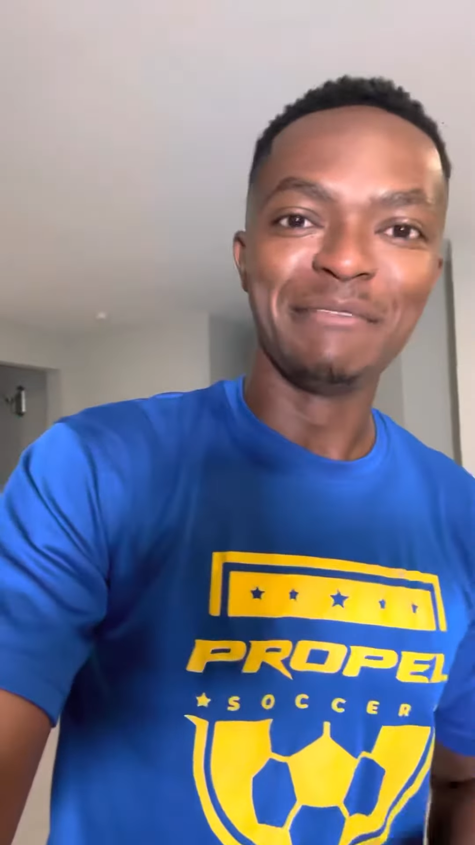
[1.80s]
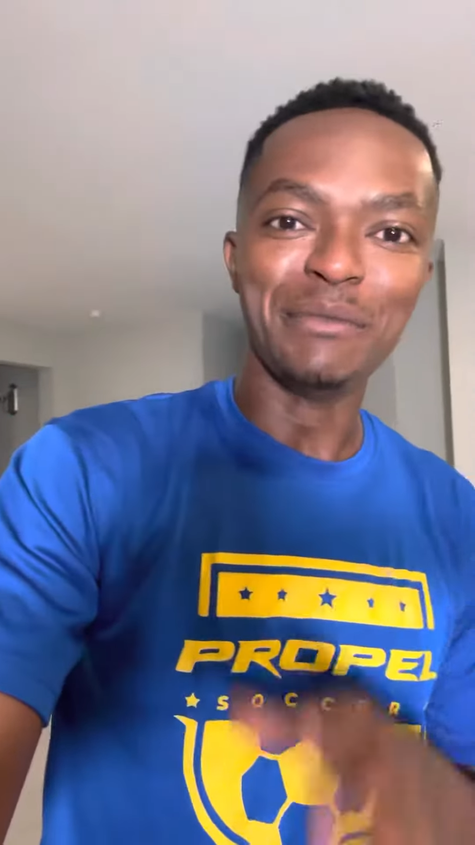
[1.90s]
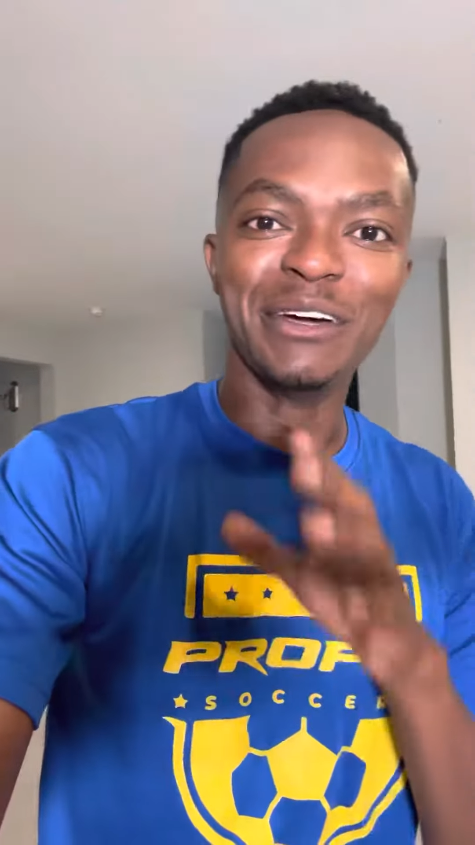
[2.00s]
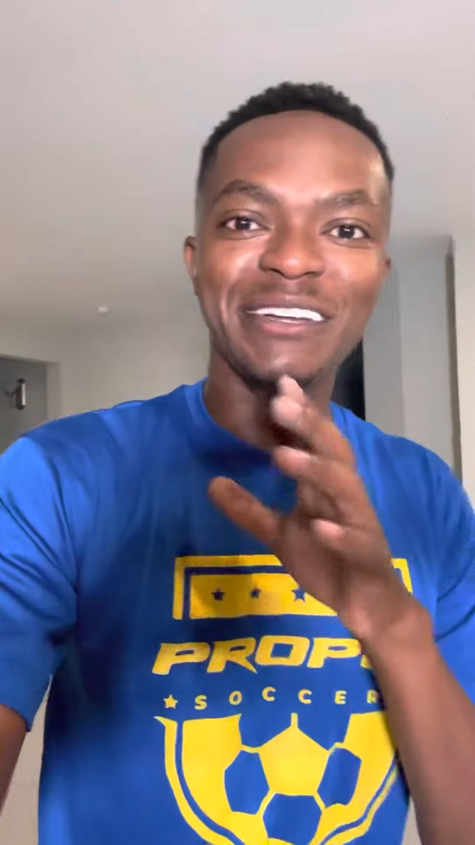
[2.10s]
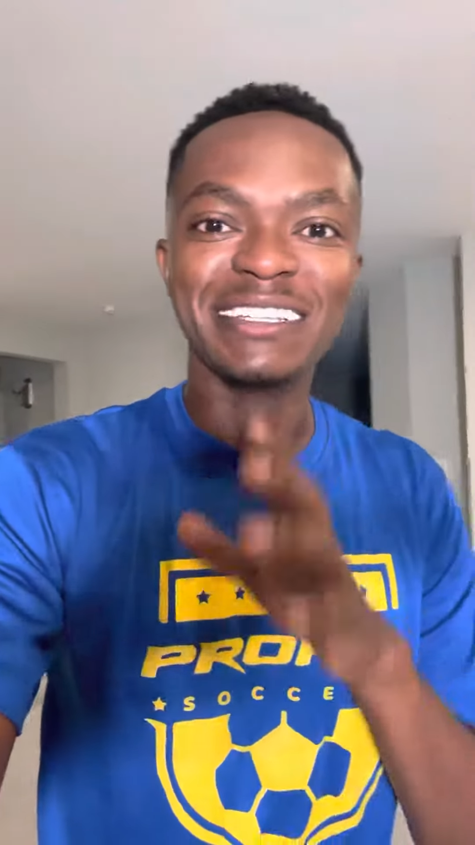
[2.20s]

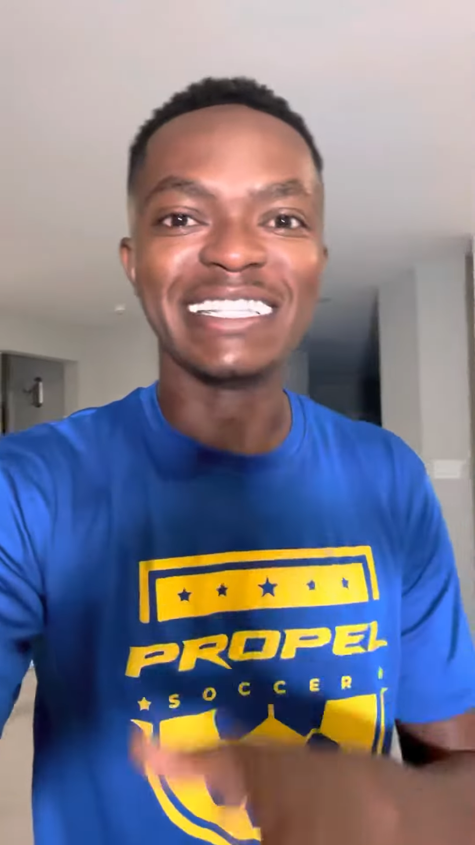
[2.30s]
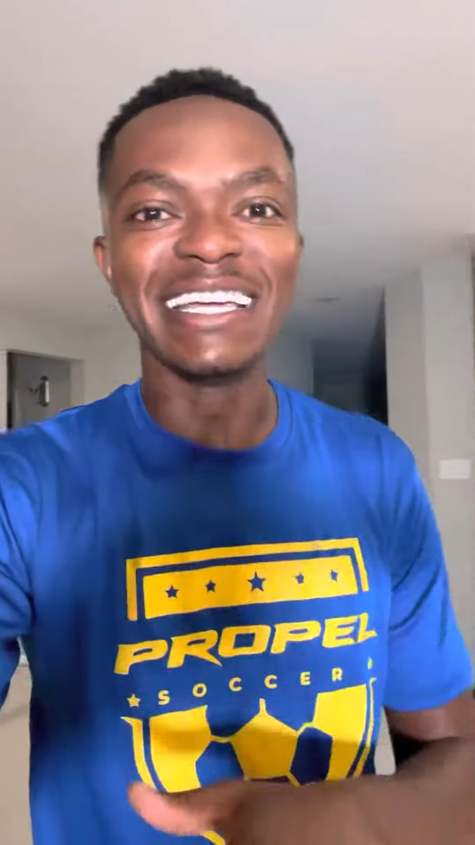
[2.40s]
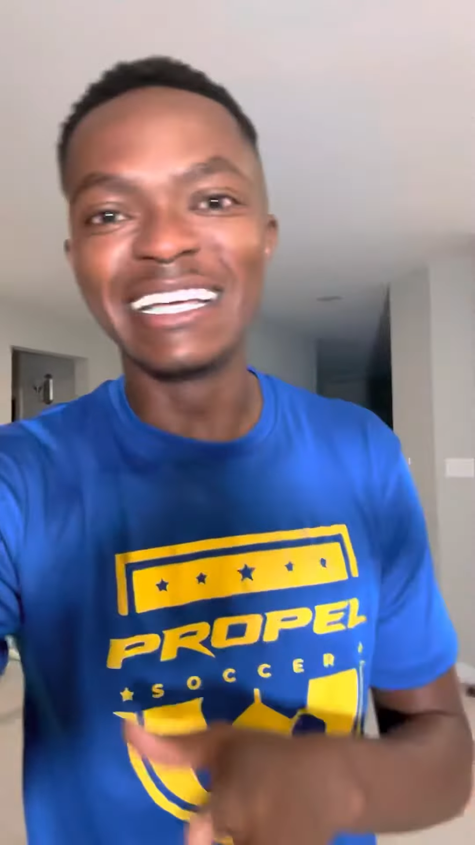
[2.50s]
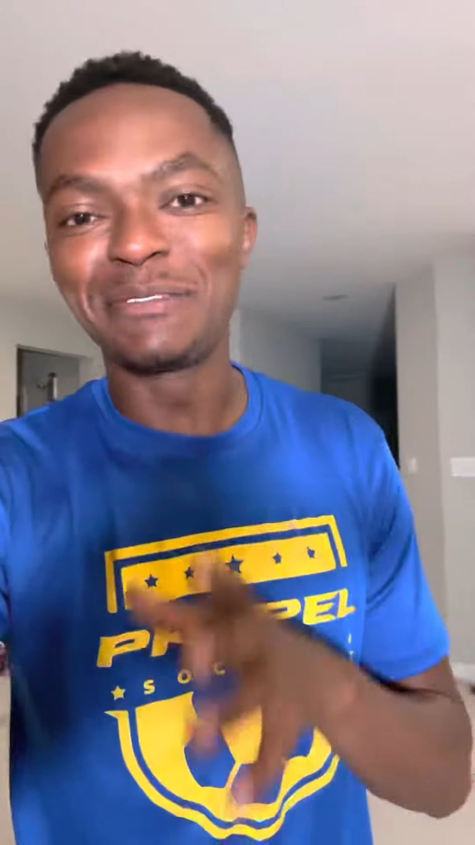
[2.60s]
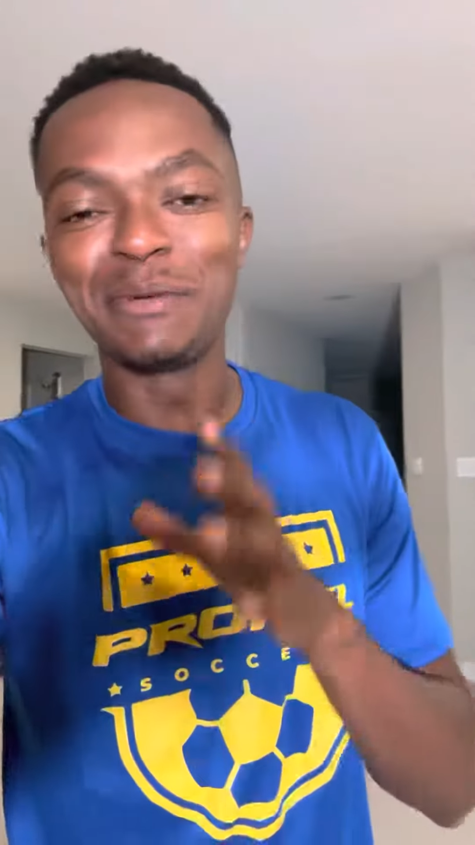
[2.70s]
Buenos
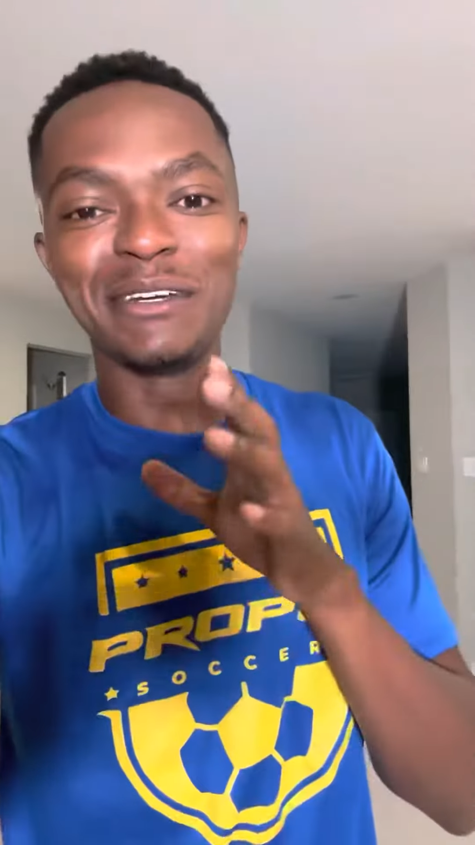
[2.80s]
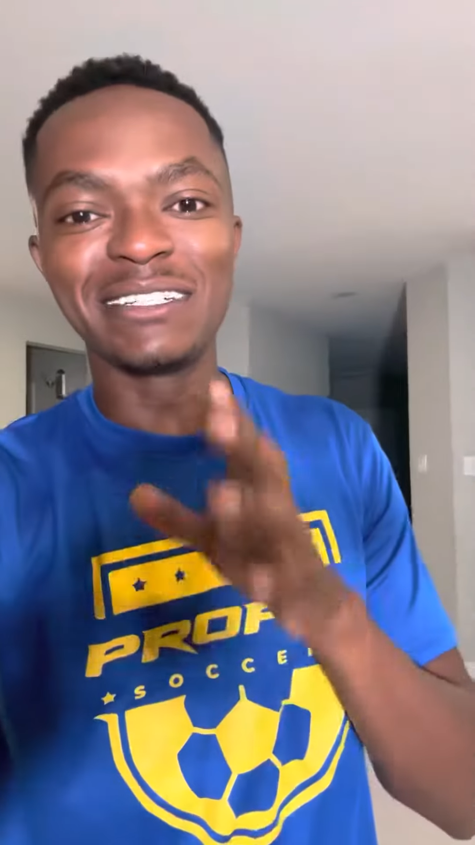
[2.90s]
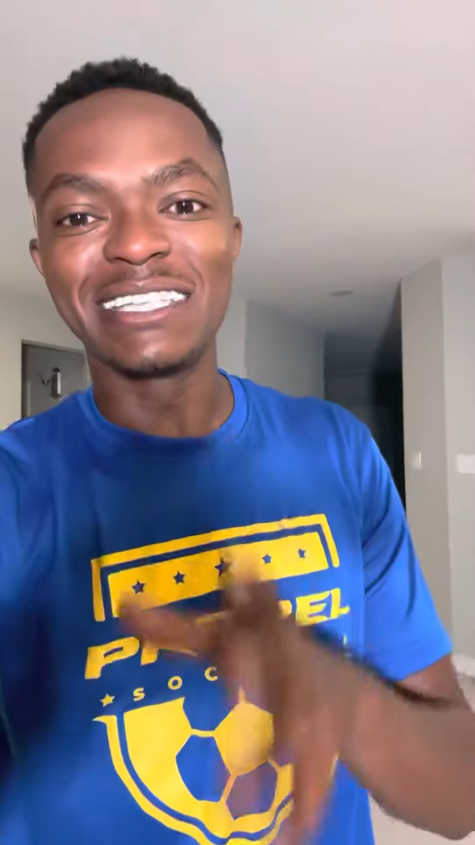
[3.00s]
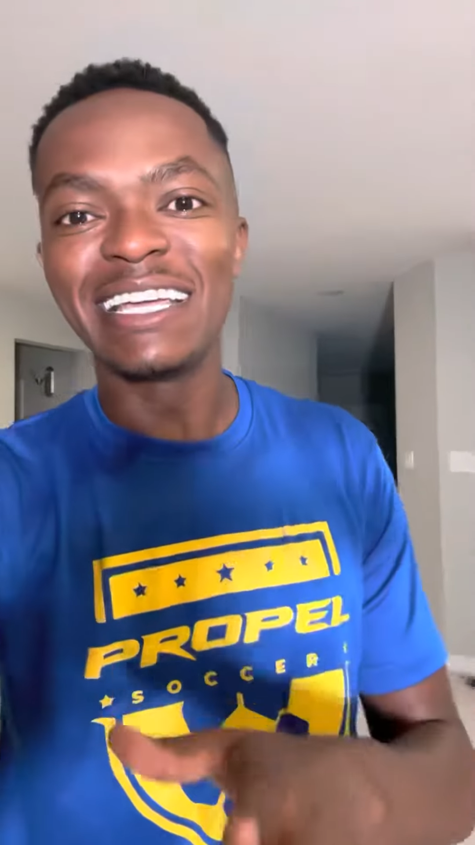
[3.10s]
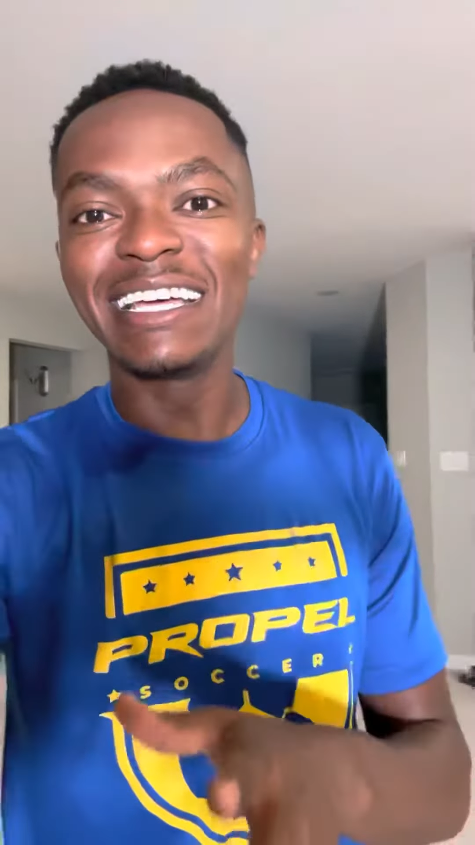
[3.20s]
dias,
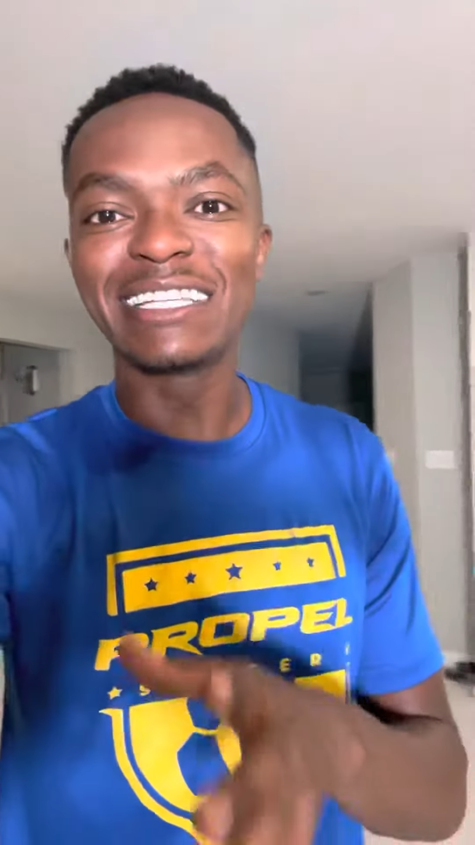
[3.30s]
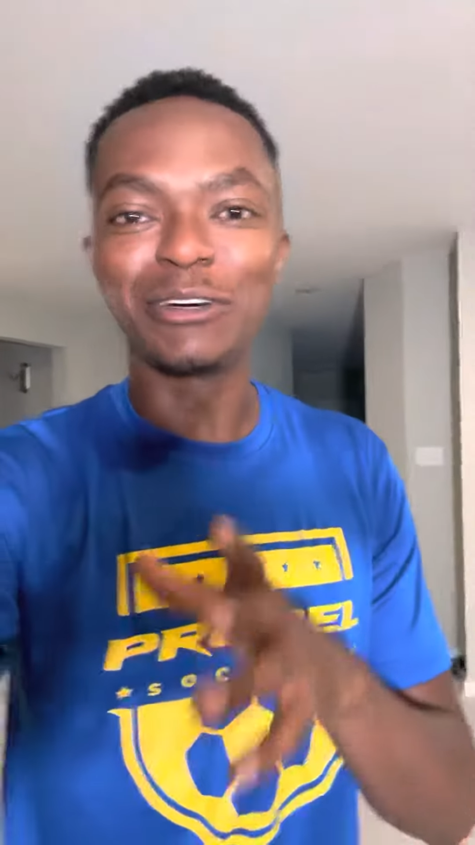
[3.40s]
buenos dias.